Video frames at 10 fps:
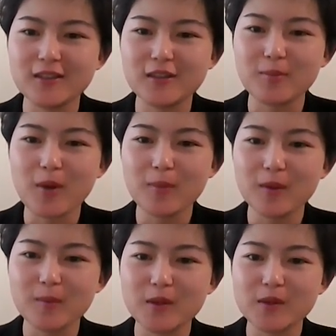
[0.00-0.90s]

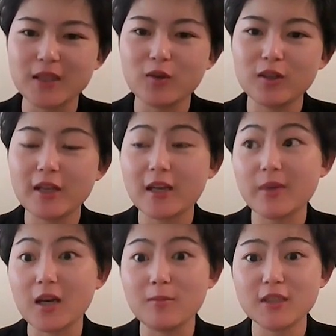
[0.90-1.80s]
popular music, or they
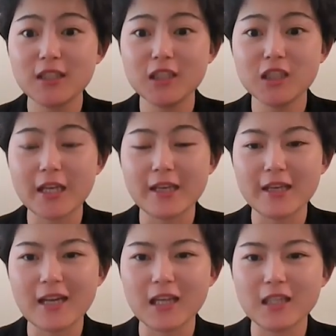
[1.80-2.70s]
become a DJ
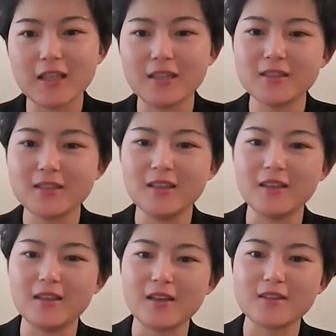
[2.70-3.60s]

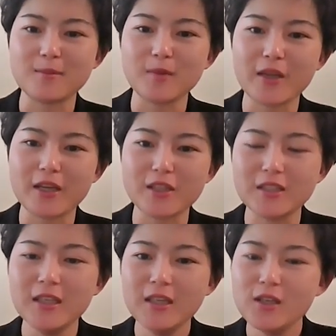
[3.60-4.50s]
at some
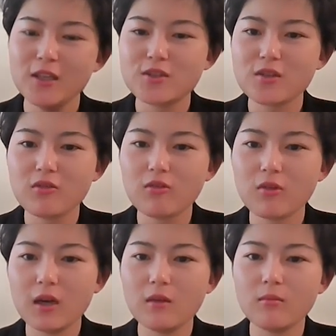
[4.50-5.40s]
occasion. So
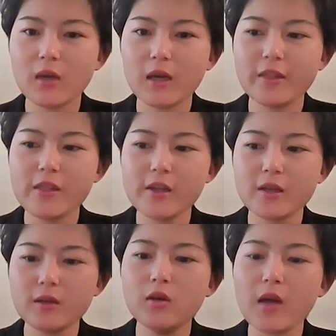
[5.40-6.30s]
I think
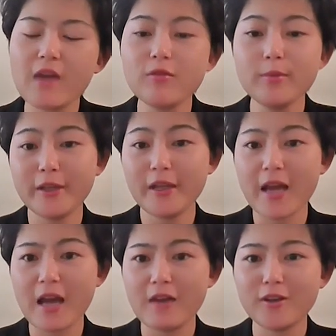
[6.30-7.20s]
everybody
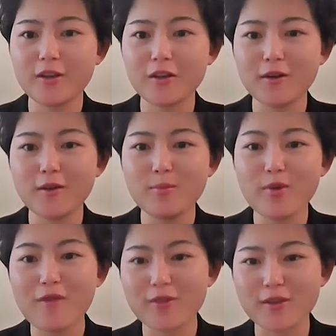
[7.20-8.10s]
have their
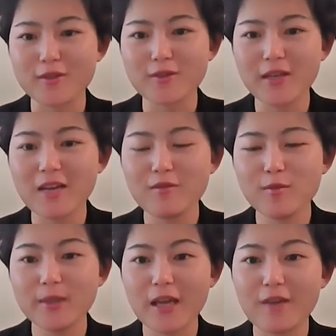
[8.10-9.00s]
preference, right?
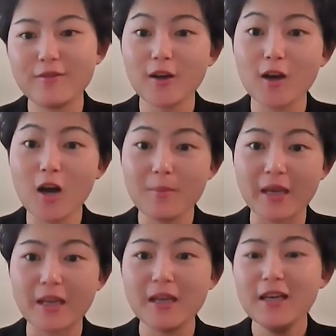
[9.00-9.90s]
Everybody have their
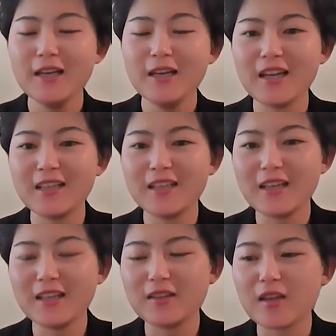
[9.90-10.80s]
hobby, and
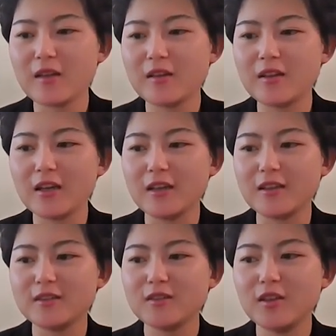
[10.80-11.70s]

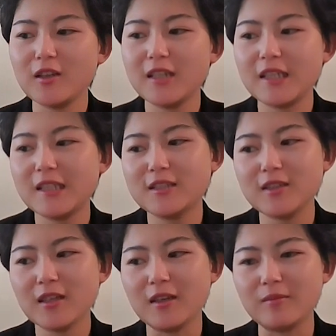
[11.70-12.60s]
it is
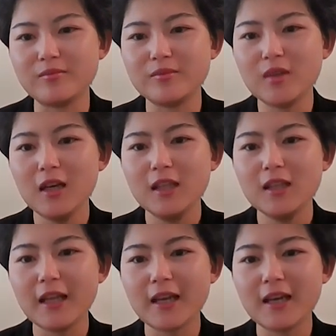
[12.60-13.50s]

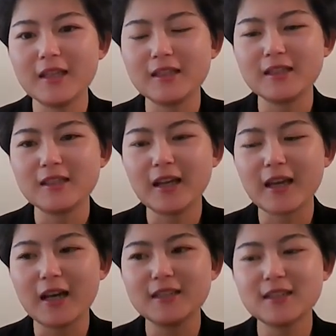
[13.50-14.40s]
like
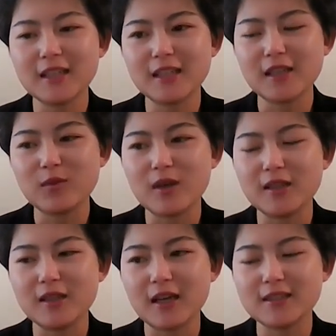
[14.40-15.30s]
I study
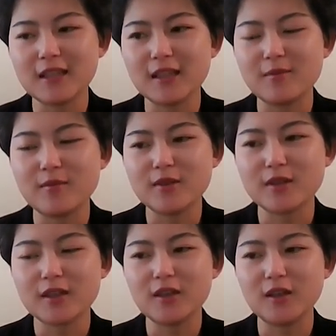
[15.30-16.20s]
when I study in
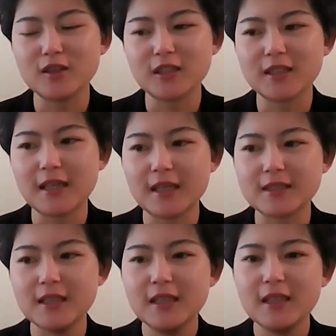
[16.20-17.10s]
musicology
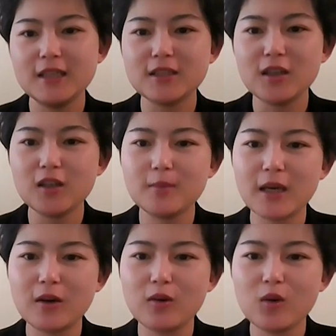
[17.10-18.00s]
class. It's not
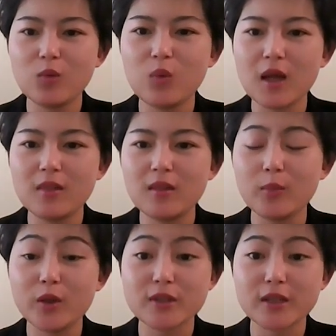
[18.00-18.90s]
about one
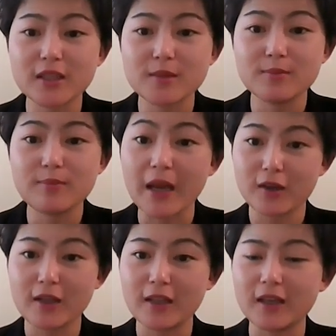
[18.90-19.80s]
music is
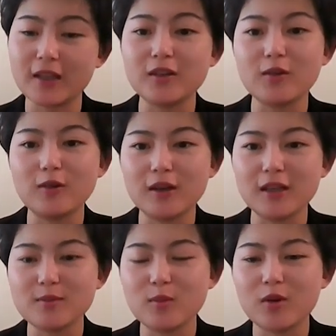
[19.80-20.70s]
better than the other or
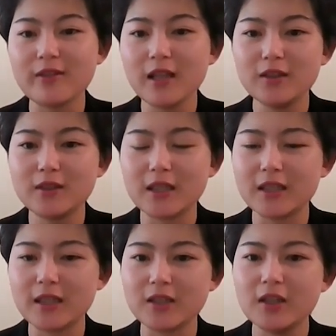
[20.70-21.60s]
is more valued than
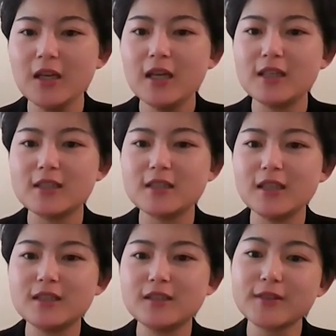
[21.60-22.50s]
the other. It's
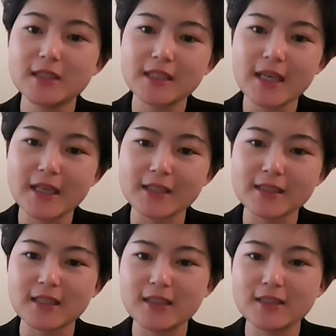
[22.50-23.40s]
different taste.
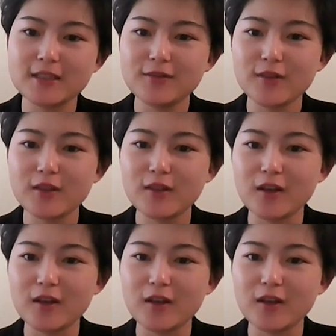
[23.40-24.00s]
It's different